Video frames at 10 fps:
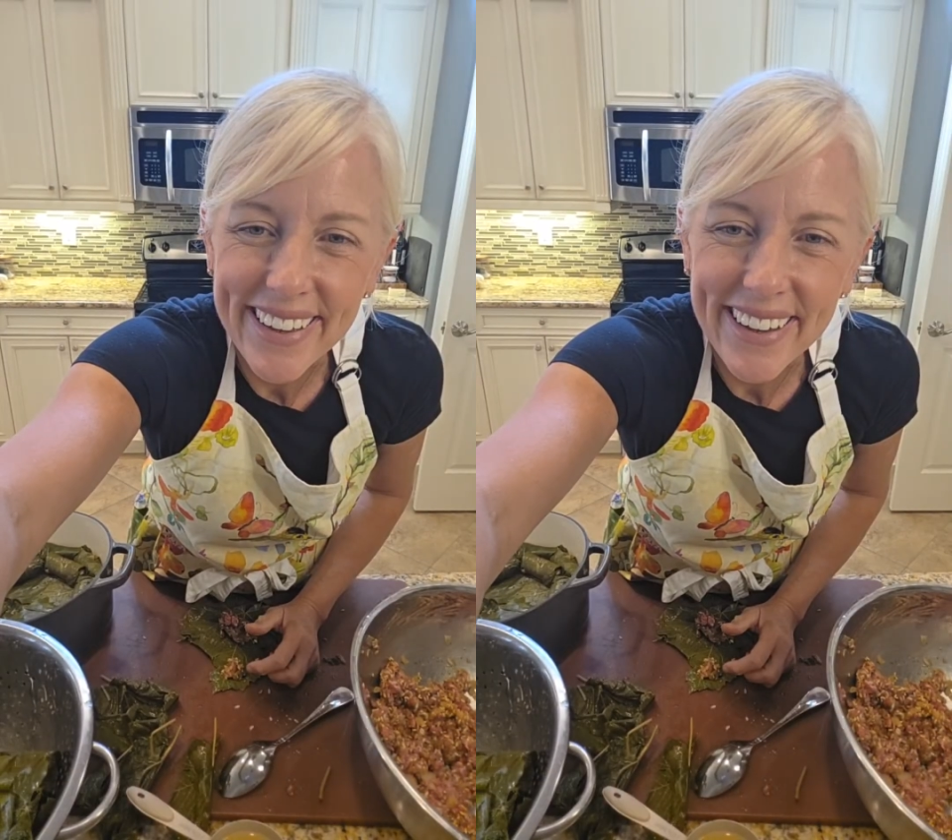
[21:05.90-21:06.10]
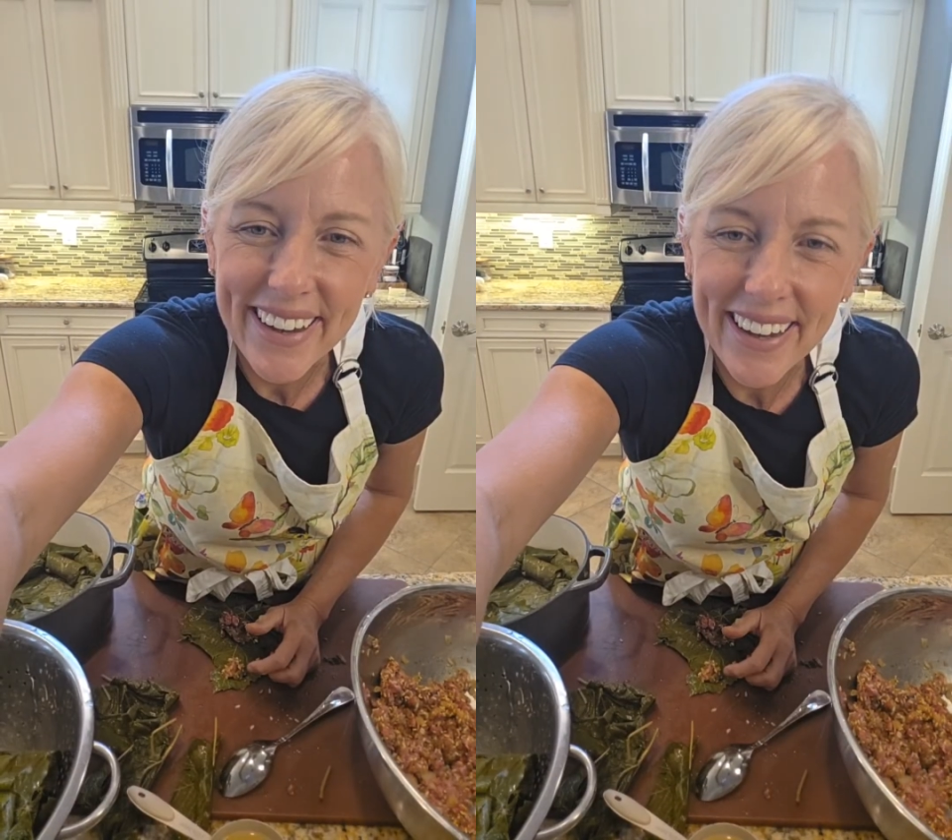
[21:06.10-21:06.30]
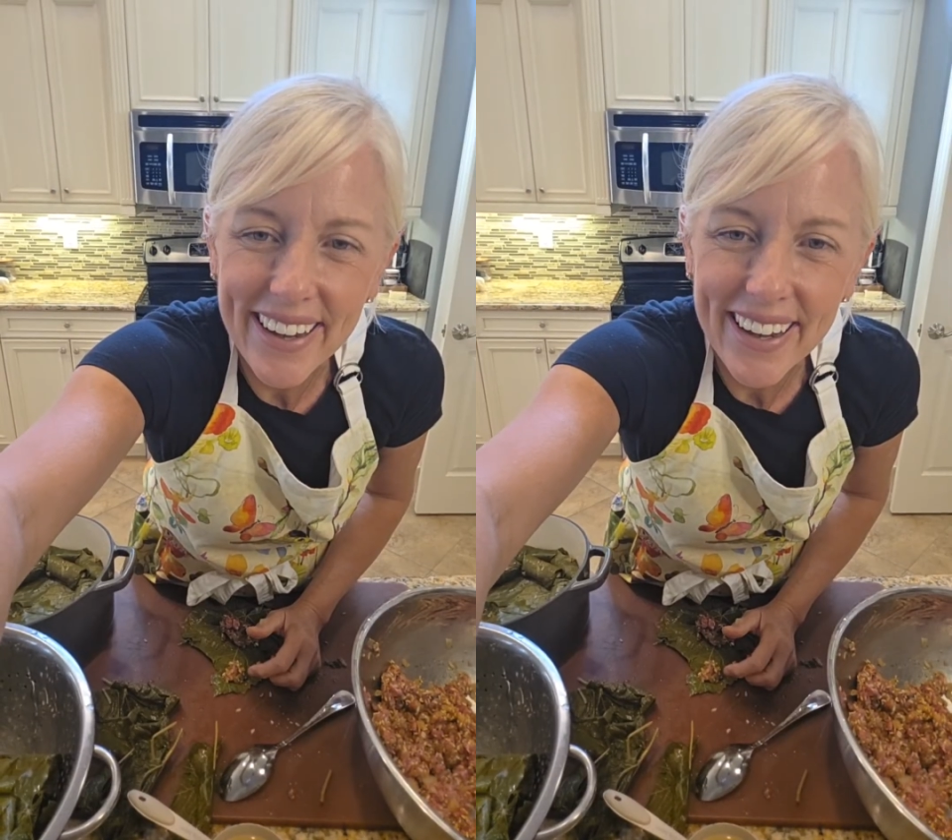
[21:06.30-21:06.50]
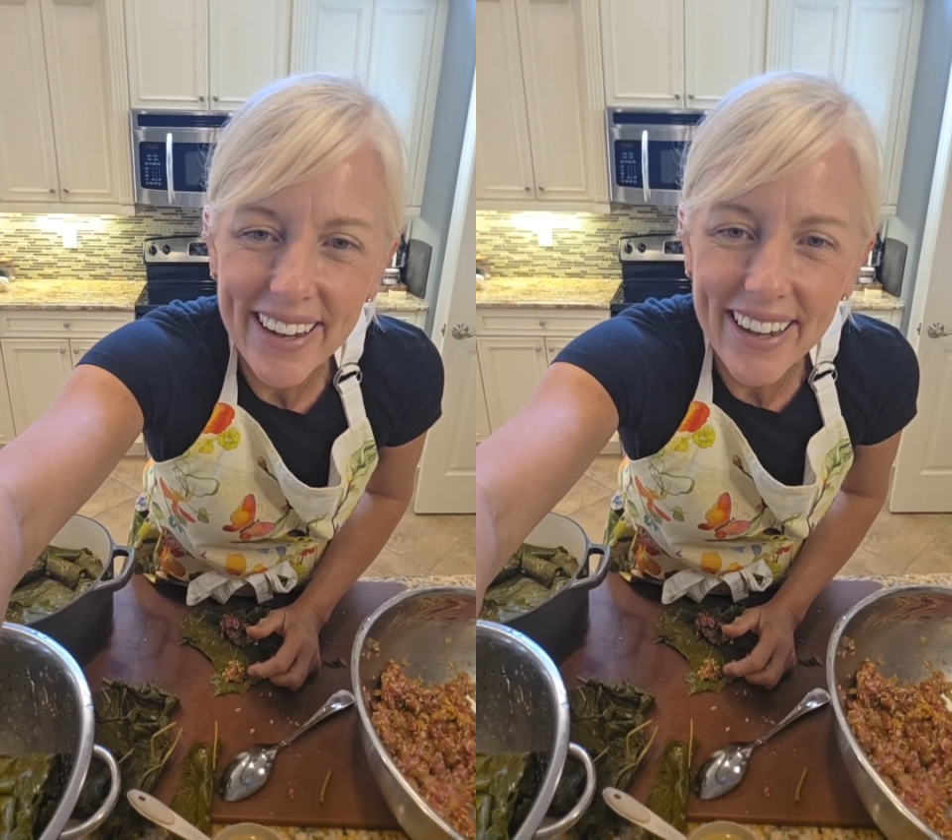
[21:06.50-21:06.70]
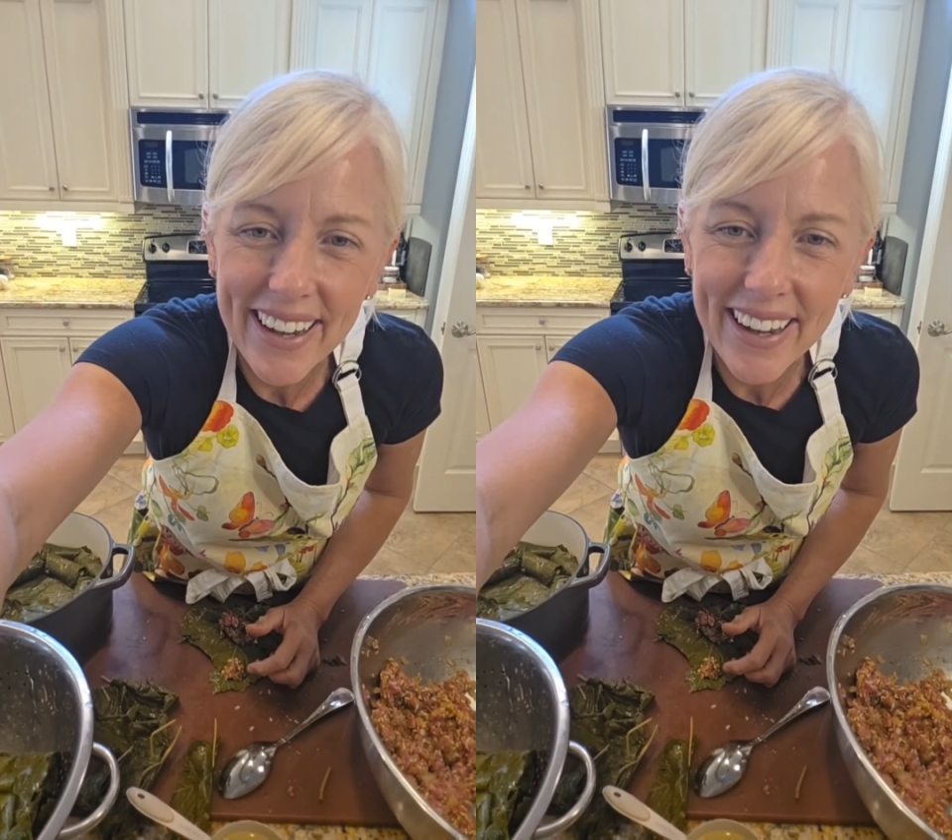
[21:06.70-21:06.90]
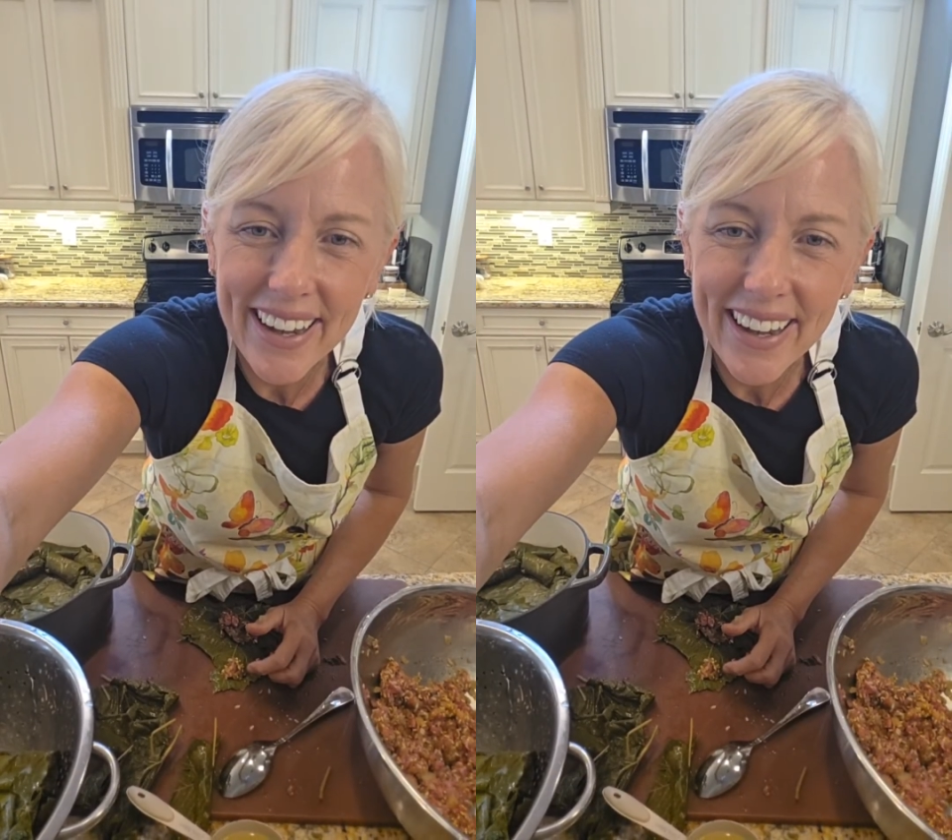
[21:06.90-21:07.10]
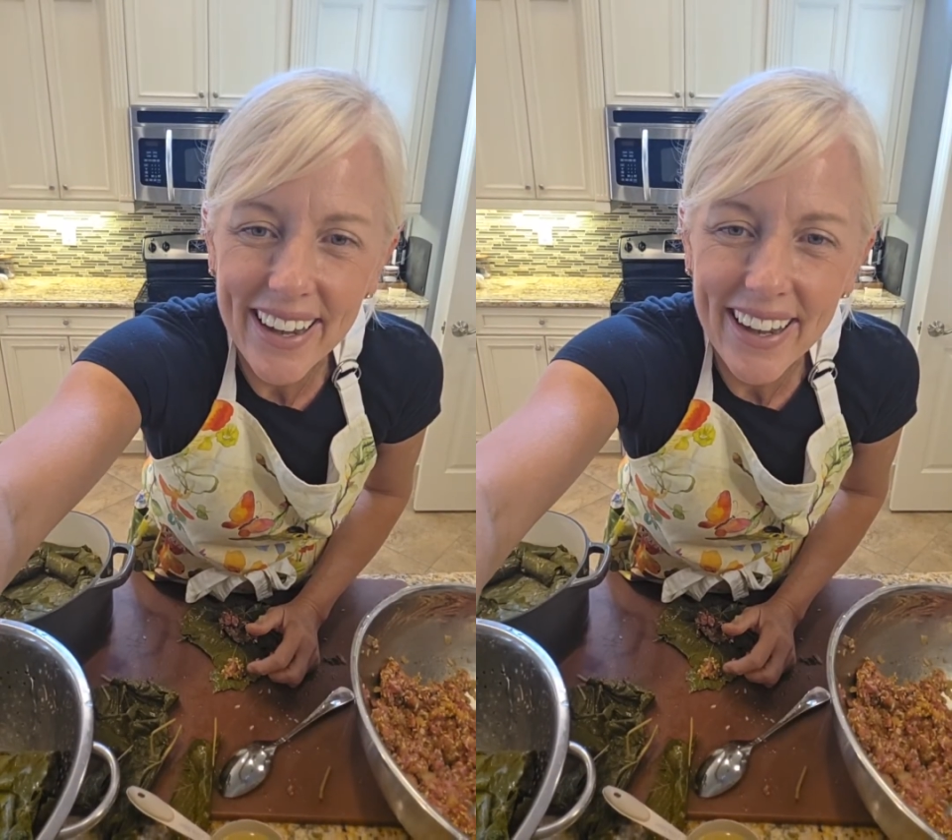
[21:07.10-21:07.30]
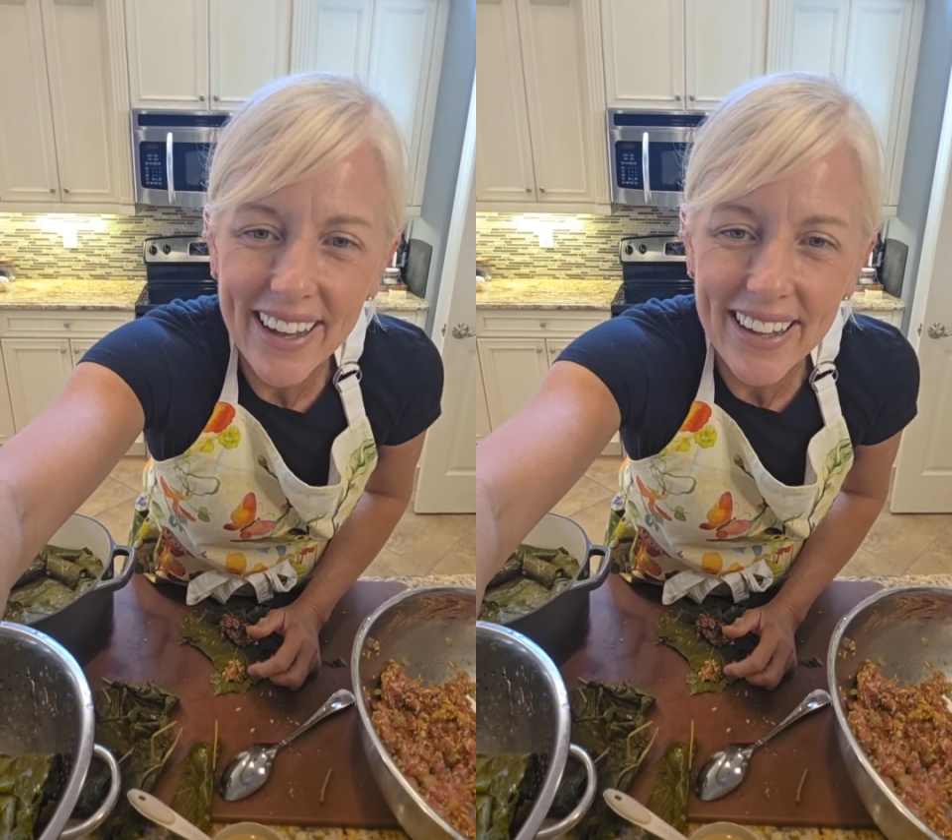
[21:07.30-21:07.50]

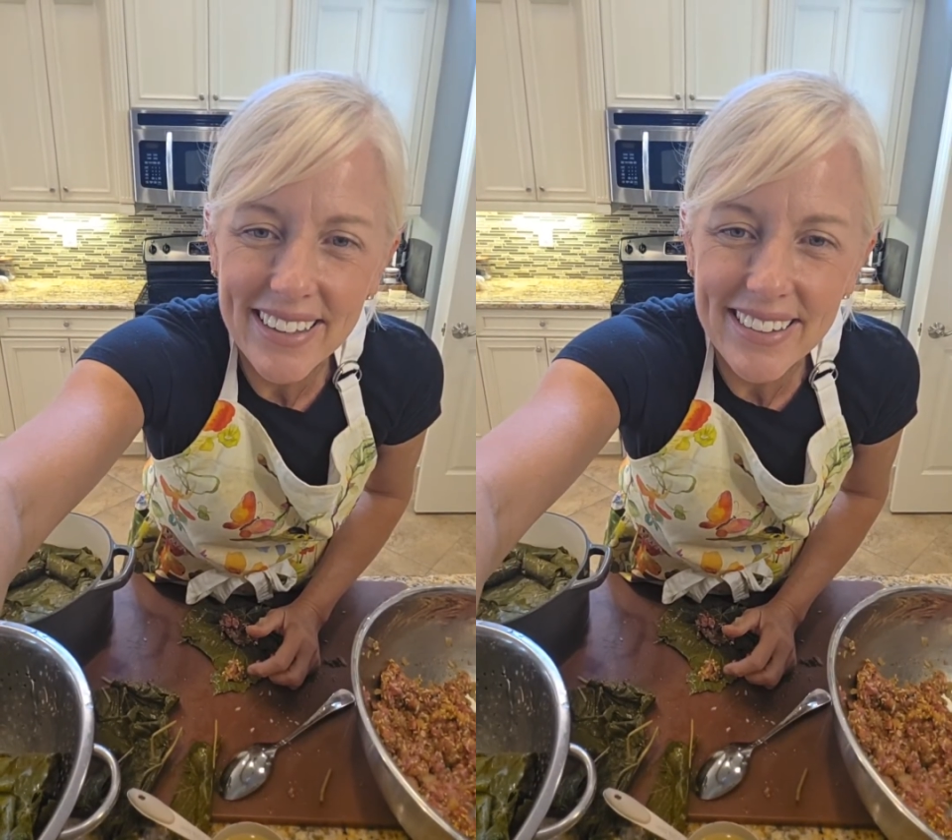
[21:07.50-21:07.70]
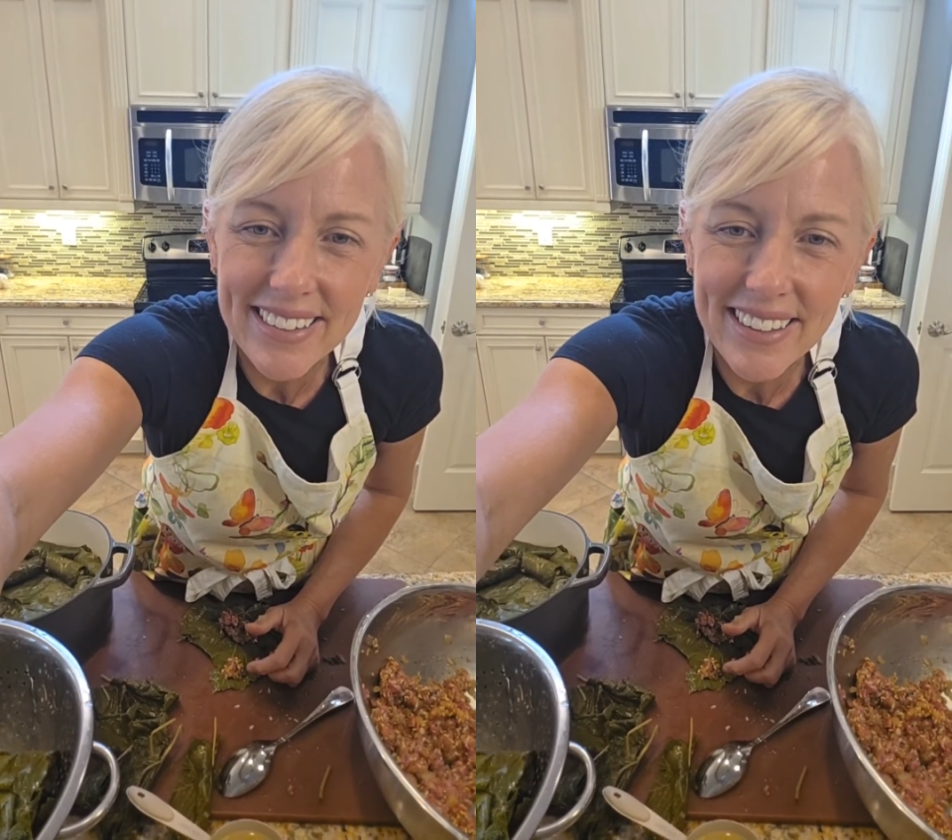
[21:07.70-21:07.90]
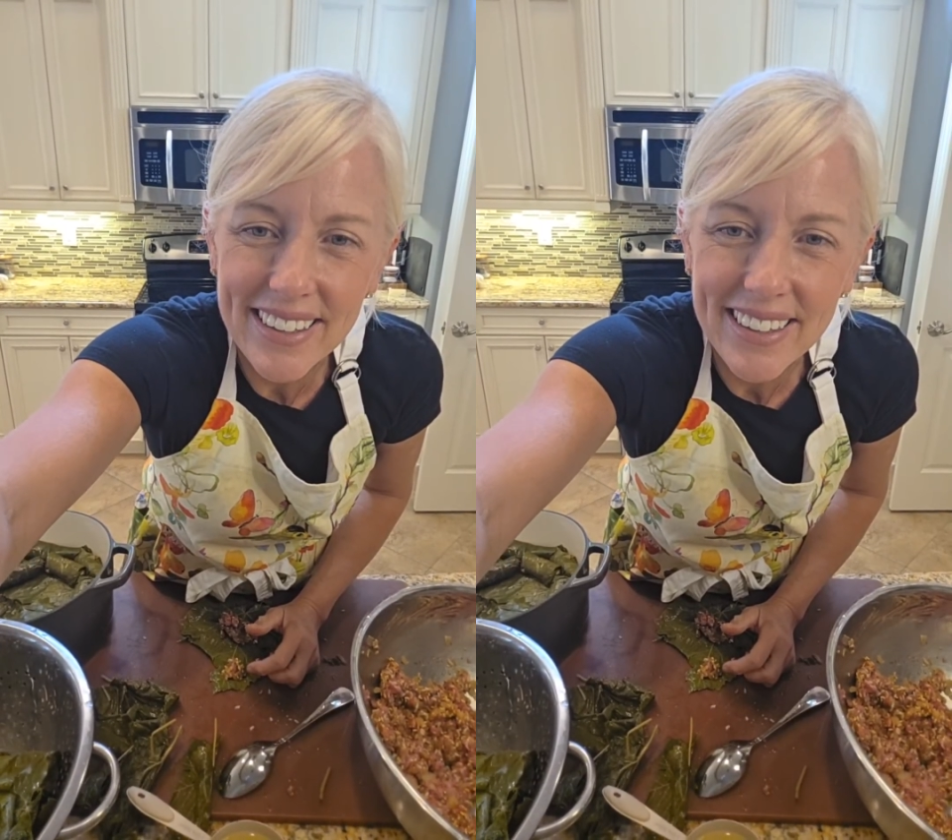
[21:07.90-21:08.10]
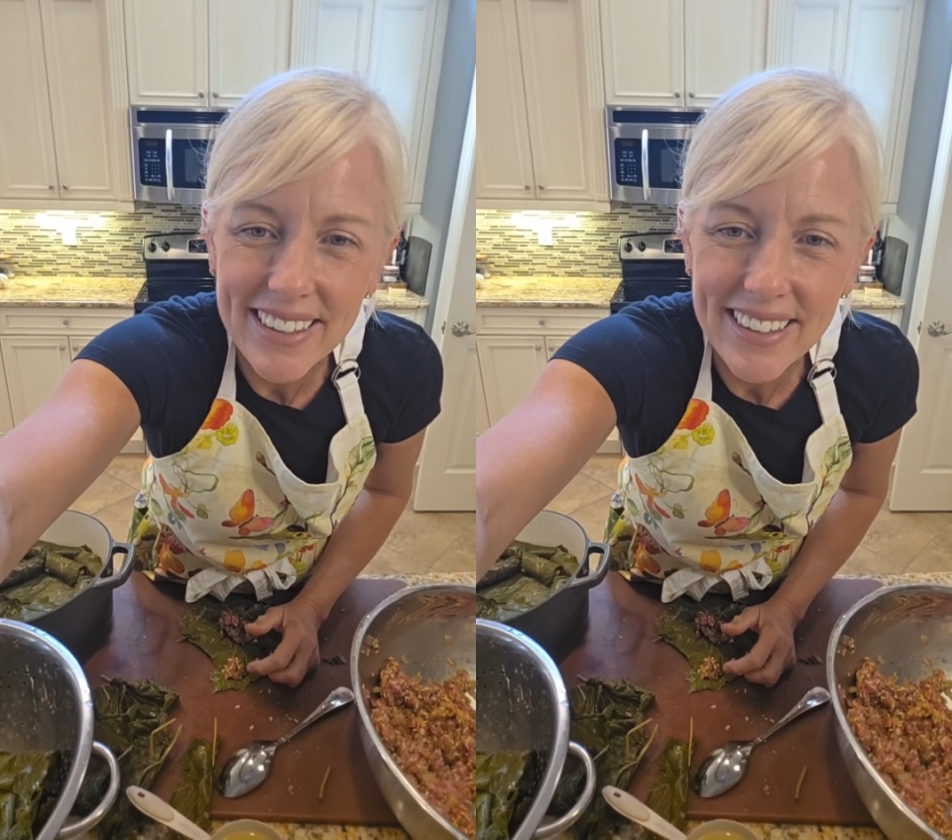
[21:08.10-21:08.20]
Let's see.